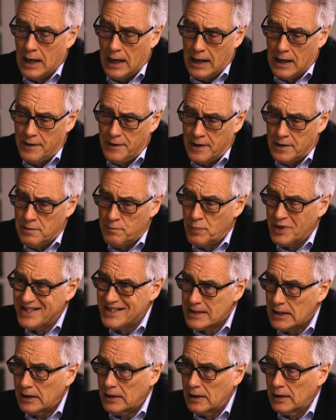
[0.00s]
and that in
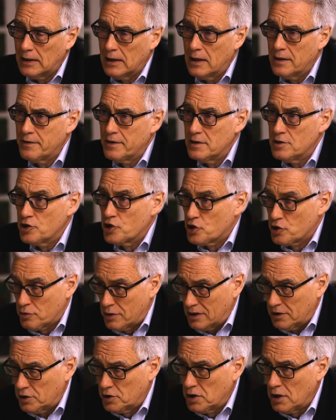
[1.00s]
particular the
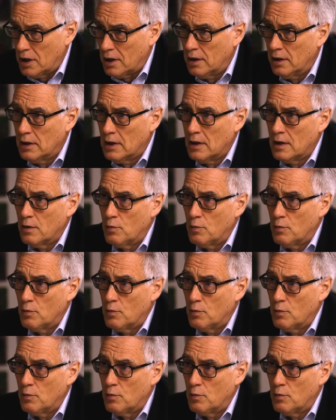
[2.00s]
structure